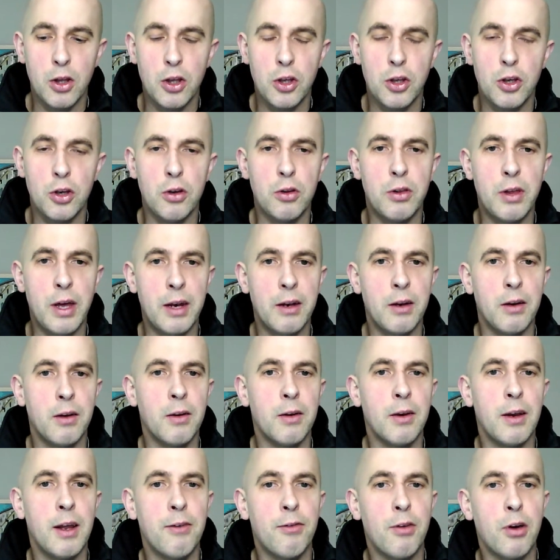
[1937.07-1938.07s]
you
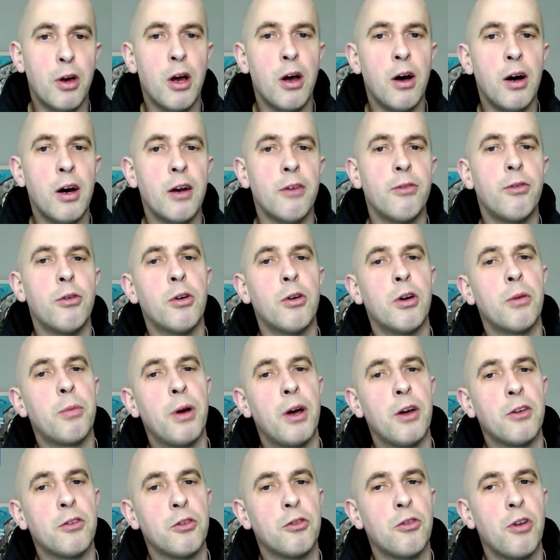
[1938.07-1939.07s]
then, if you can't afford a
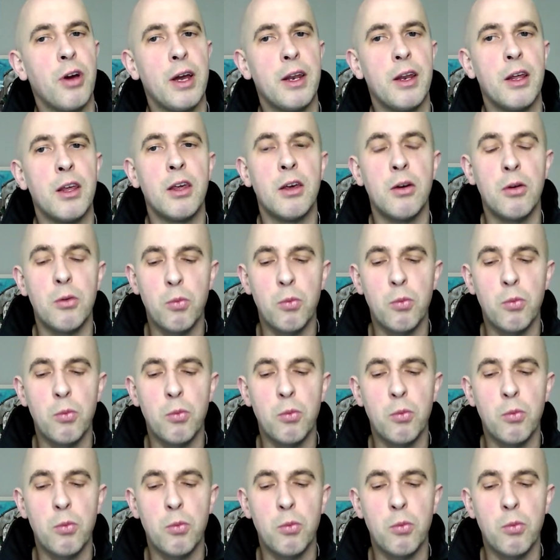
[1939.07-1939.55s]
personal trainer,